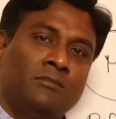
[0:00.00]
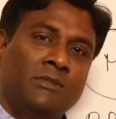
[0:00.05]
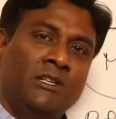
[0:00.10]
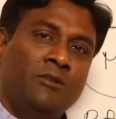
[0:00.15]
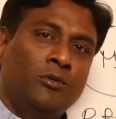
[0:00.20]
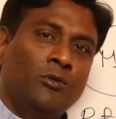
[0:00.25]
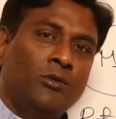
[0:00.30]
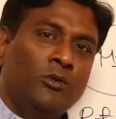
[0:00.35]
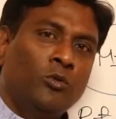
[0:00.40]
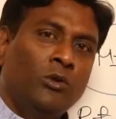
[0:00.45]

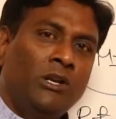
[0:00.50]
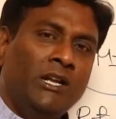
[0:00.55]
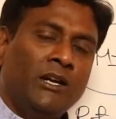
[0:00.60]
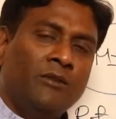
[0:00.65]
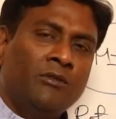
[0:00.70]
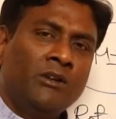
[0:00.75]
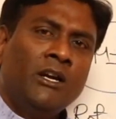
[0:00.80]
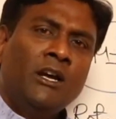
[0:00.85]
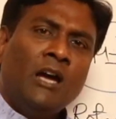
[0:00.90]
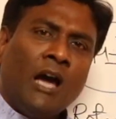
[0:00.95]
if I want to
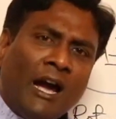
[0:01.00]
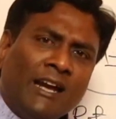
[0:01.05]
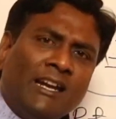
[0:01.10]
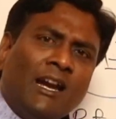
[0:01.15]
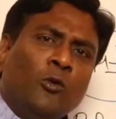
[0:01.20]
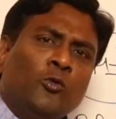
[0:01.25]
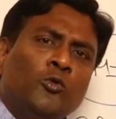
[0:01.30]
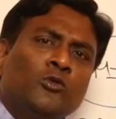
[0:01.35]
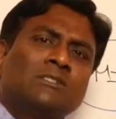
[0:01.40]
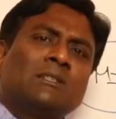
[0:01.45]
lift, I
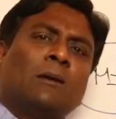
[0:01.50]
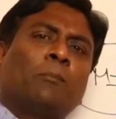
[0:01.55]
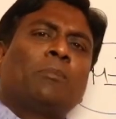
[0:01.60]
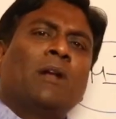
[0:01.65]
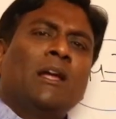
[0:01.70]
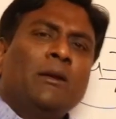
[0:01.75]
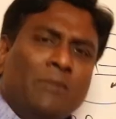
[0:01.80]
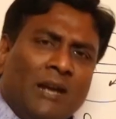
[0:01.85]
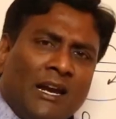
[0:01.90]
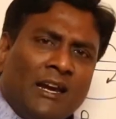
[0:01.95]
have to
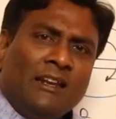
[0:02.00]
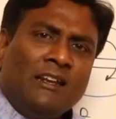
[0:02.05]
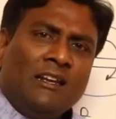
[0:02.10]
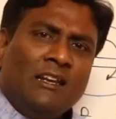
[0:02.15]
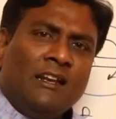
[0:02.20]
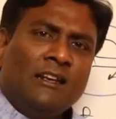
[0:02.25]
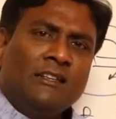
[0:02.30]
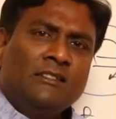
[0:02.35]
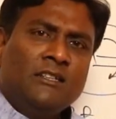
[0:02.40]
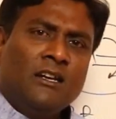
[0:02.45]
supply
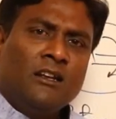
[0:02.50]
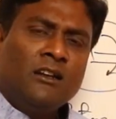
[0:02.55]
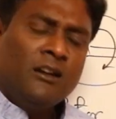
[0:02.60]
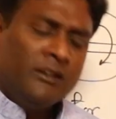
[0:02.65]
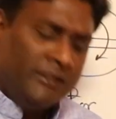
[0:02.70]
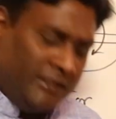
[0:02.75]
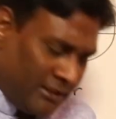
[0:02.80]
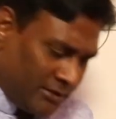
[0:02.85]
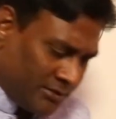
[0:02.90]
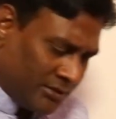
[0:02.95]
mechanical energy or
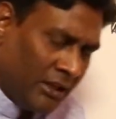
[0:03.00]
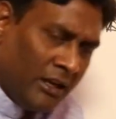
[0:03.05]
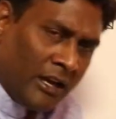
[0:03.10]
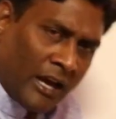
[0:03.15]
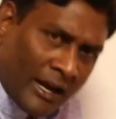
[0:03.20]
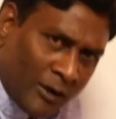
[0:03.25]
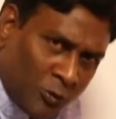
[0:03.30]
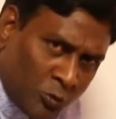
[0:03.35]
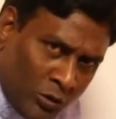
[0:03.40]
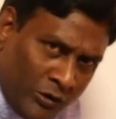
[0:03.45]
not? Yes,
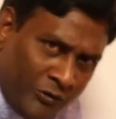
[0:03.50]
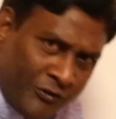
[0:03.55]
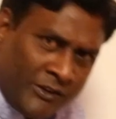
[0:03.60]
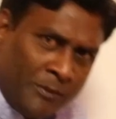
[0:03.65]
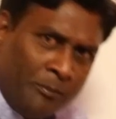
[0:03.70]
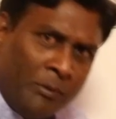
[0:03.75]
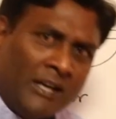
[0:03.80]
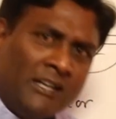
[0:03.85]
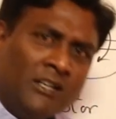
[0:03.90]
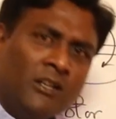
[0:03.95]
I have to lift the
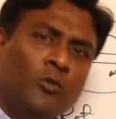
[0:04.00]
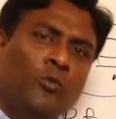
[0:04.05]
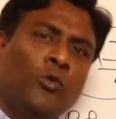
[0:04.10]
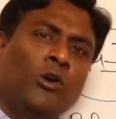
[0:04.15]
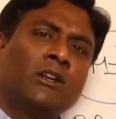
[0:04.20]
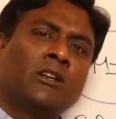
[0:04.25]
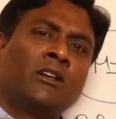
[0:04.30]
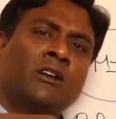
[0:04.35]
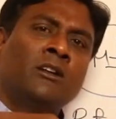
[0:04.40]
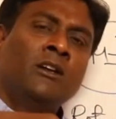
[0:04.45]
bucket of
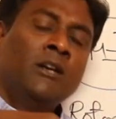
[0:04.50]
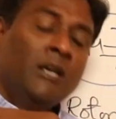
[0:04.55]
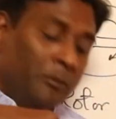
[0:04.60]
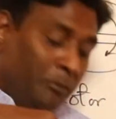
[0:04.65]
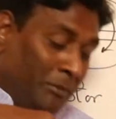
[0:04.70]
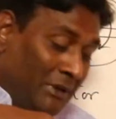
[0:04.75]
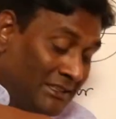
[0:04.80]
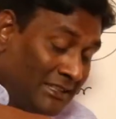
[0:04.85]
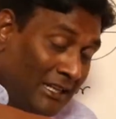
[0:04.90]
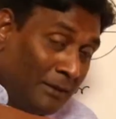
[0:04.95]
water.
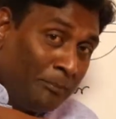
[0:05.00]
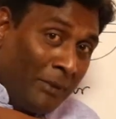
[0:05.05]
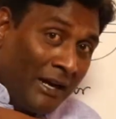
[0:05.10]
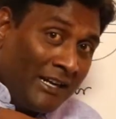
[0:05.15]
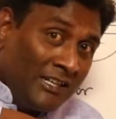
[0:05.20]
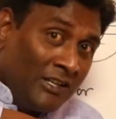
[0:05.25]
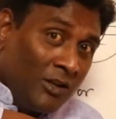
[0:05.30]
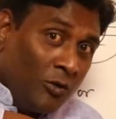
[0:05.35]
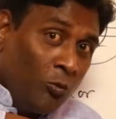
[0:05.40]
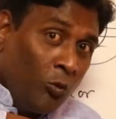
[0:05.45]
Means that
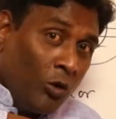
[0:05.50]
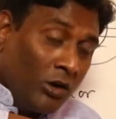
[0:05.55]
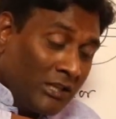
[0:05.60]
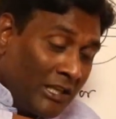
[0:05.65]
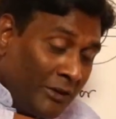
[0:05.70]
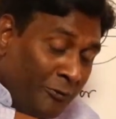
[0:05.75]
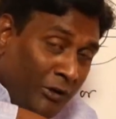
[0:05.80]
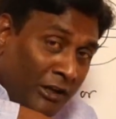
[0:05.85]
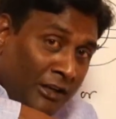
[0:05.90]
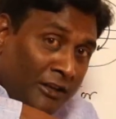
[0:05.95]
bucket of
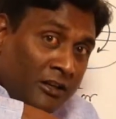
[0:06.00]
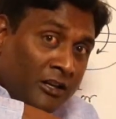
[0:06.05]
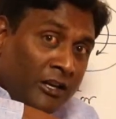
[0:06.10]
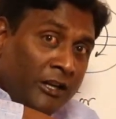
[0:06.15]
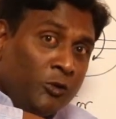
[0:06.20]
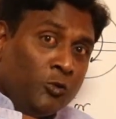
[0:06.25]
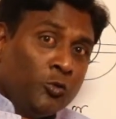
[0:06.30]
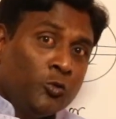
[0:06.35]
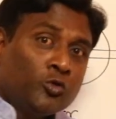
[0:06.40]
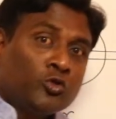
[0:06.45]
water will
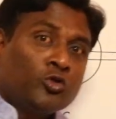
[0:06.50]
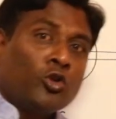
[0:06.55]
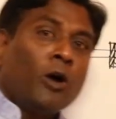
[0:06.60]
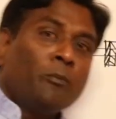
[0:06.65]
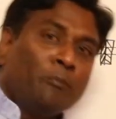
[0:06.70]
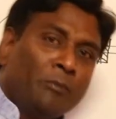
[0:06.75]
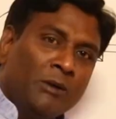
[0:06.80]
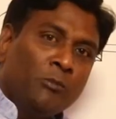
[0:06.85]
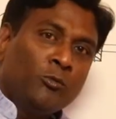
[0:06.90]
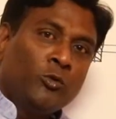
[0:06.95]
try to
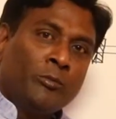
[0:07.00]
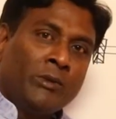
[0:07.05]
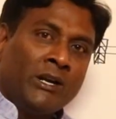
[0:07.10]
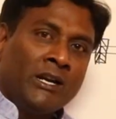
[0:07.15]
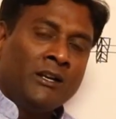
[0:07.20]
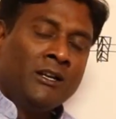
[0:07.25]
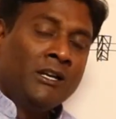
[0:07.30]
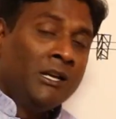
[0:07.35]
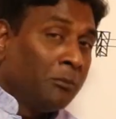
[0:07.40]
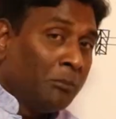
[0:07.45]
stop my
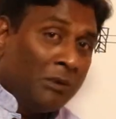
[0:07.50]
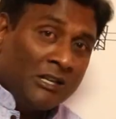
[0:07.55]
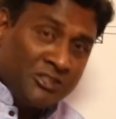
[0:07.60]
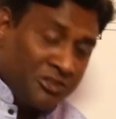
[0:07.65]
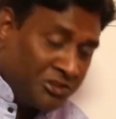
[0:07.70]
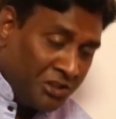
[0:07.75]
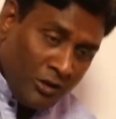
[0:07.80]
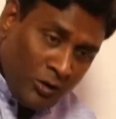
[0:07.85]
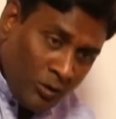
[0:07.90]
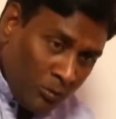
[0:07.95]
movement, but
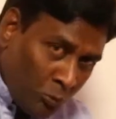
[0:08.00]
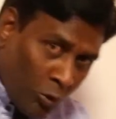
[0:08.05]
still